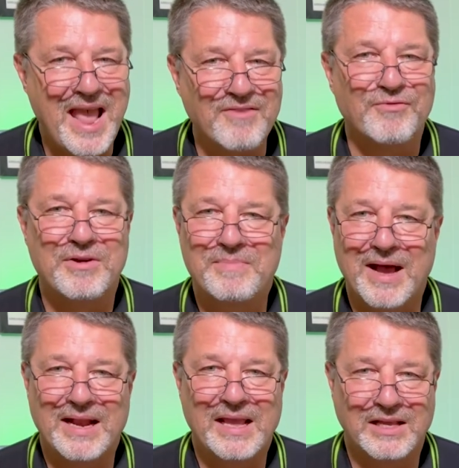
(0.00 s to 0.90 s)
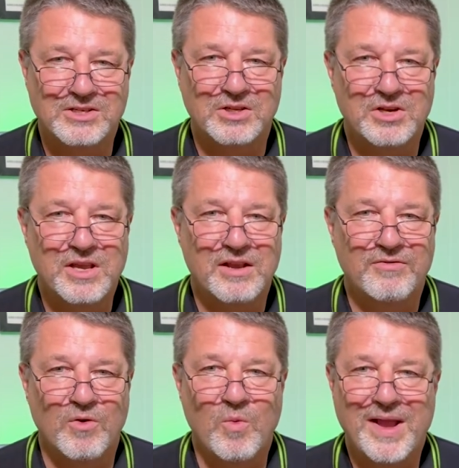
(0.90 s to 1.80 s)
everybody is looking
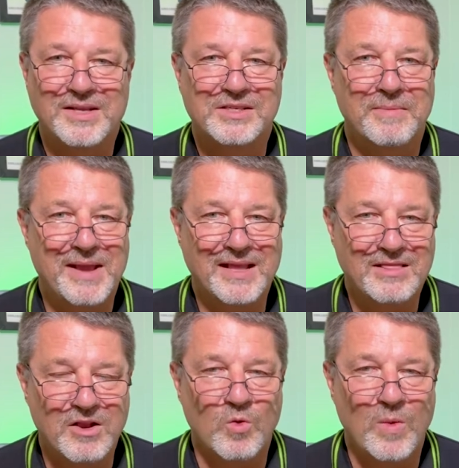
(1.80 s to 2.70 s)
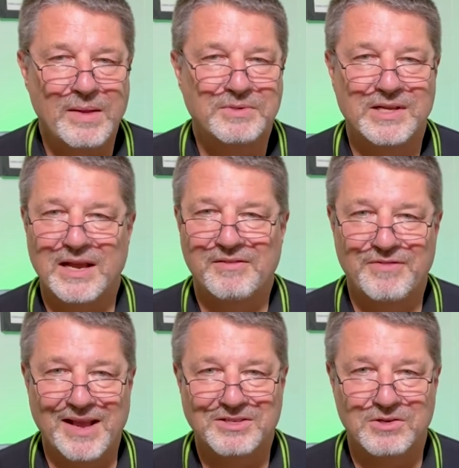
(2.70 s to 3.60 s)
for ways to make their website
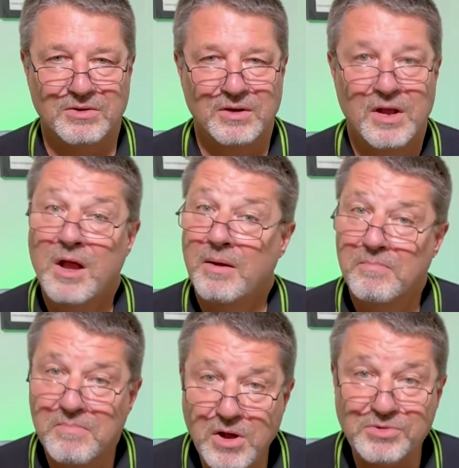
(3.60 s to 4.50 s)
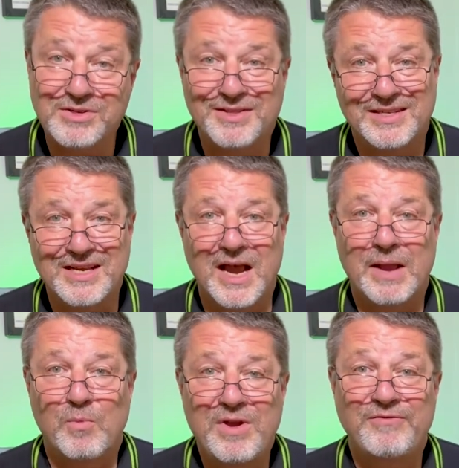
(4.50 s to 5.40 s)
faster. Most of the
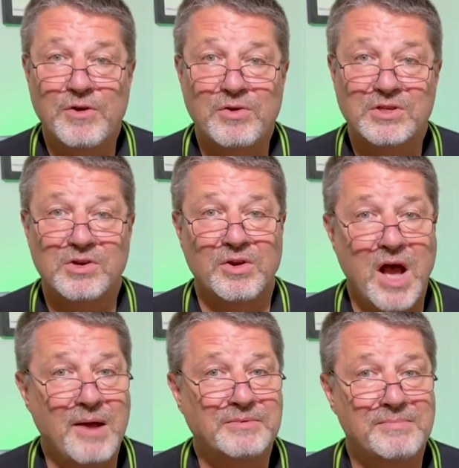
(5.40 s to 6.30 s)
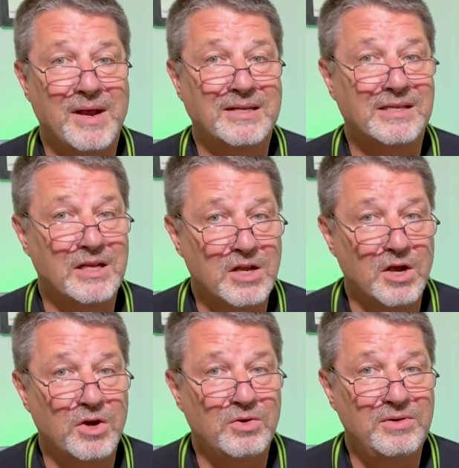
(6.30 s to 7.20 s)
time, we focus on optimizing
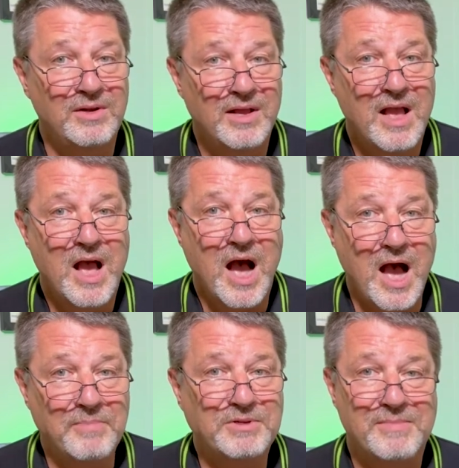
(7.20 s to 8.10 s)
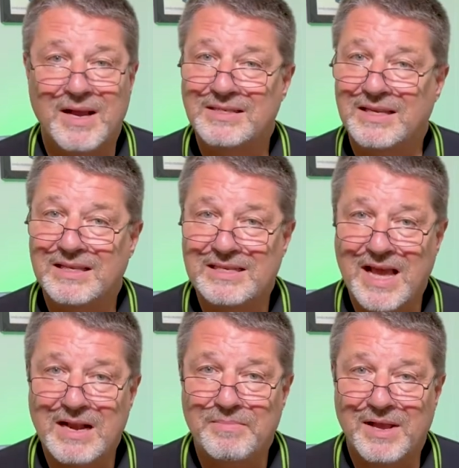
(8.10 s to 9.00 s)
code, optimizing the
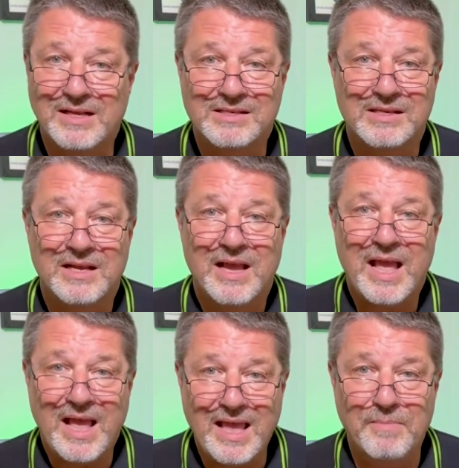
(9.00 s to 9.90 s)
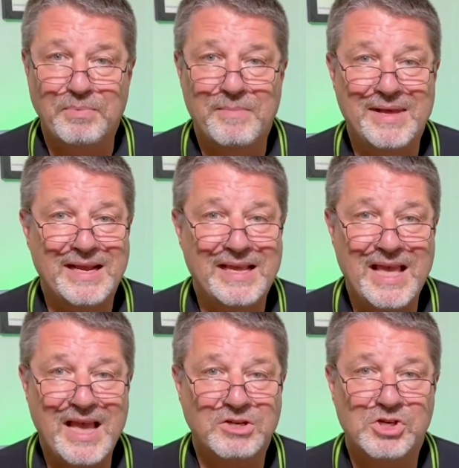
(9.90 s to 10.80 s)
database, implementing
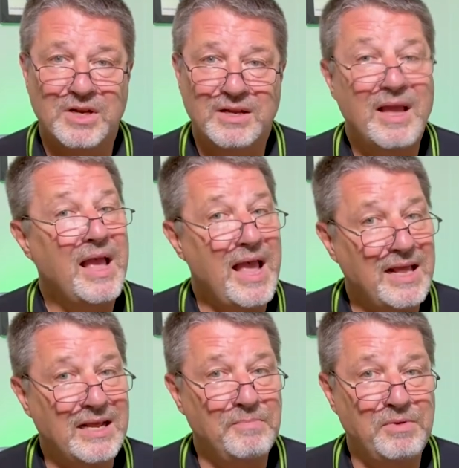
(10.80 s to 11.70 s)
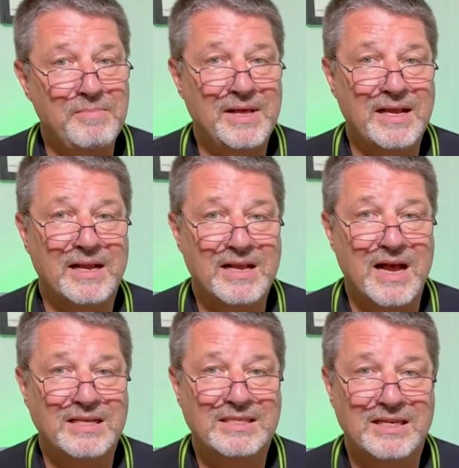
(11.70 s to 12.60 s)
caching, and implementing a
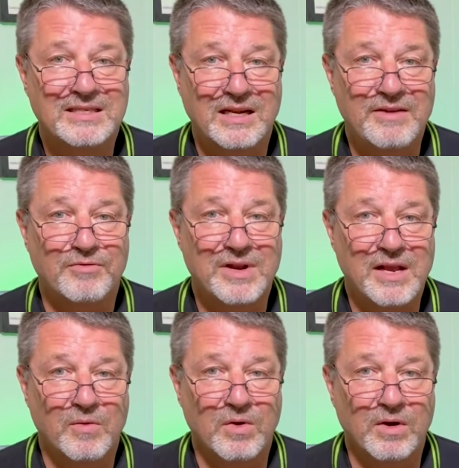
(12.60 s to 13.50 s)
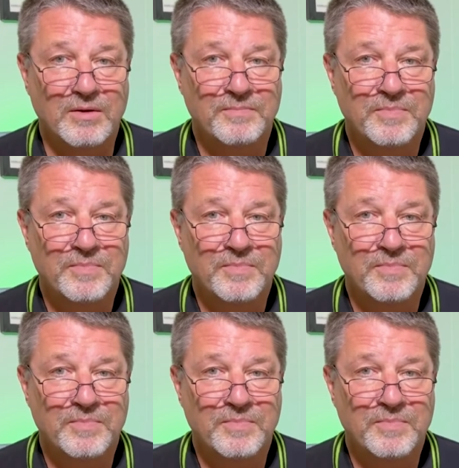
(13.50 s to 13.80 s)
content delivery network.